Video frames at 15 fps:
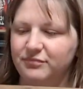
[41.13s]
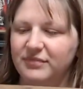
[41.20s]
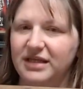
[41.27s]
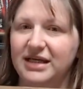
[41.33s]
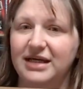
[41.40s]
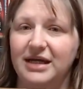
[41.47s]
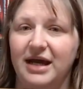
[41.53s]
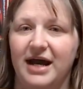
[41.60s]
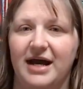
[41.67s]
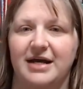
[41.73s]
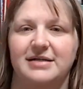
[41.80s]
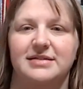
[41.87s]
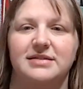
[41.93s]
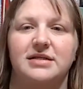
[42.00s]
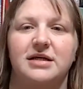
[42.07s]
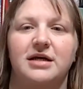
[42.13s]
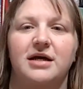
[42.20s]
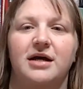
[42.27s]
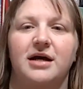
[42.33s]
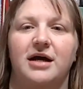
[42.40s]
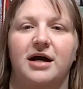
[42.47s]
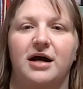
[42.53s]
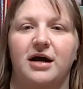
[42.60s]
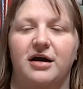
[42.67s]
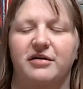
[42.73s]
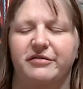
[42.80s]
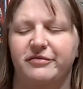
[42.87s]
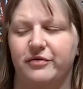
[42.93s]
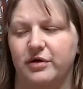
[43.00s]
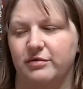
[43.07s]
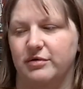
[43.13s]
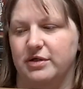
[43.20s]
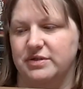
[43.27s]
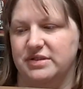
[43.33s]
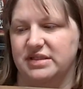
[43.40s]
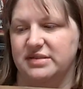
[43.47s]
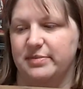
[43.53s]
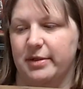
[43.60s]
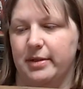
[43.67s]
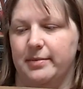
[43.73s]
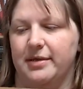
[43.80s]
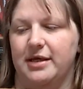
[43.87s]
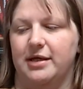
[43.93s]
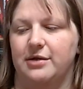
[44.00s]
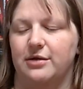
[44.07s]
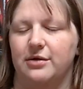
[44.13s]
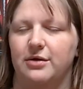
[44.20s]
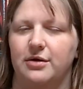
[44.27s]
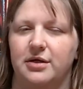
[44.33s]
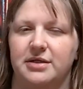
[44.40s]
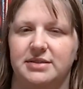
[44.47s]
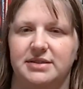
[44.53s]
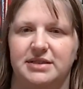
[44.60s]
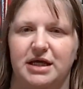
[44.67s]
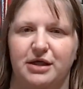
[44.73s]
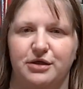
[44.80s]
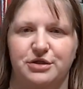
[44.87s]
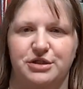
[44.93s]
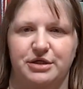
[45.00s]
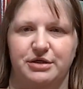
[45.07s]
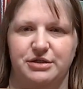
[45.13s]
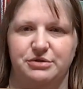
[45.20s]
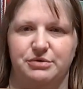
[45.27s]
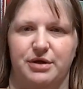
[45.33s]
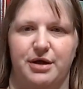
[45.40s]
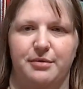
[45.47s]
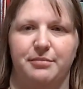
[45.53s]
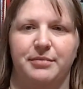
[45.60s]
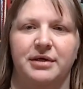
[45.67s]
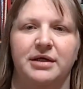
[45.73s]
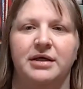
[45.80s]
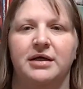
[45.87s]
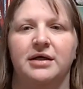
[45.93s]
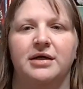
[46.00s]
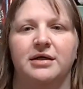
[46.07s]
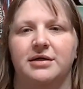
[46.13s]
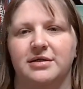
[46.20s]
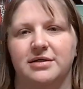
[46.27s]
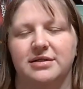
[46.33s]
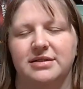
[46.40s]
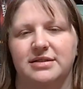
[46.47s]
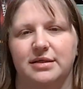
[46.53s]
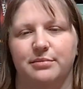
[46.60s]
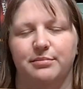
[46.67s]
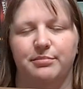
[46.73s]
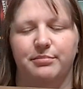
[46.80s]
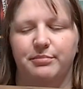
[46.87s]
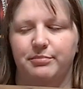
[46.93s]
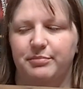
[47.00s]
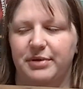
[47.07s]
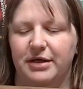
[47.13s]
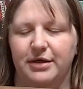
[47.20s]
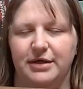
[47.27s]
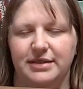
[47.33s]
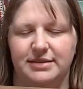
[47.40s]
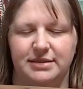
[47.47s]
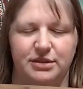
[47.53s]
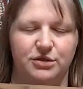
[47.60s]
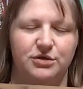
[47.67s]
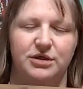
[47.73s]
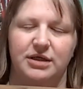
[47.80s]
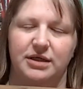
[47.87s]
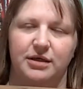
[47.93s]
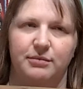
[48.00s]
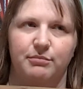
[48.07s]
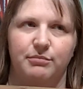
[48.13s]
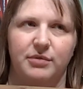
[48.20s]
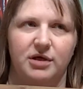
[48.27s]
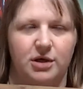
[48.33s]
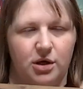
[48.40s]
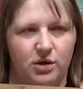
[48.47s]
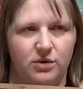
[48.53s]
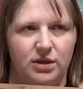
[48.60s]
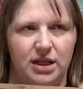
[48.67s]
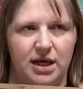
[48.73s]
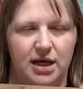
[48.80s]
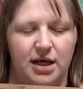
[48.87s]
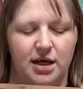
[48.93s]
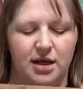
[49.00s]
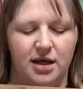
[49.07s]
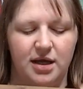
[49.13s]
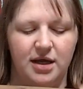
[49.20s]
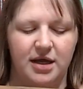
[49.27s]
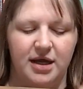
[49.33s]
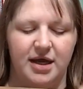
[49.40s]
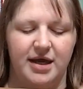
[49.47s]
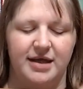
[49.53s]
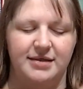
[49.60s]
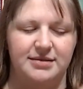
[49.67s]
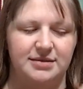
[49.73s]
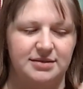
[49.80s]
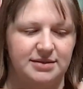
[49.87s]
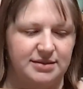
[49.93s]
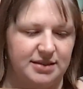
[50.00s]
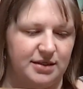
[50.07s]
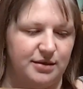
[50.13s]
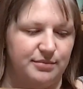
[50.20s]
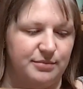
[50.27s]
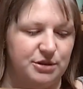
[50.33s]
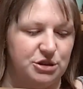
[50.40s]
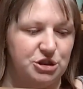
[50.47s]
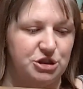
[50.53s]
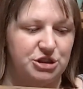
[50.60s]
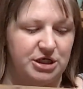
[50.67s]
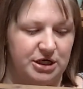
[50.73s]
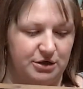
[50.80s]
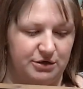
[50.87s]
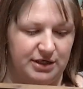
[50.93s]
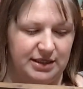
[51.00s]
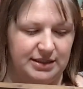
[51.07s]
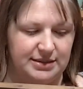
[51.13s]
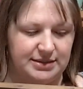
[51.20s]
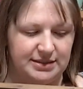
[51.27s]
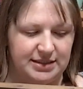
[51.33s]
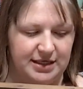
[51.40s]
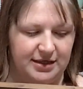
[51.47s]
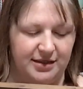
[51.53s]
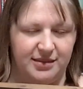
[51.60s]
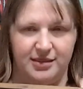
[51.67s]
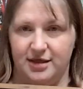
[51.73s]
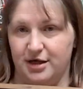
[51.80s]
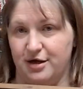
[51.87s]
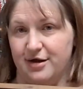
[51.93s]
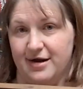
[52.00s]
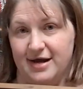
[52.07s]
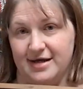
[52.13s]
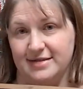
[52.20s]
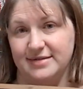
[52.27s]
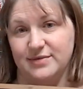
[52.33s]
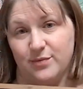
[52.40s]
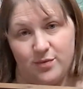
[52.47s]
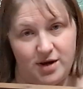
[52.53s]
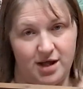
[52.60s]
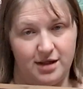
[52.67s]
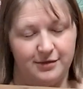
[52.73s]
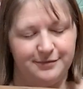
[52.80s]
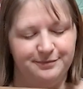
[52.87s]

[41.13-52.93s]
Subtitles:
It has 4 Roses bourbon, Sailor Jerry's rum, some berries and cream cola, and some cherries in there as well.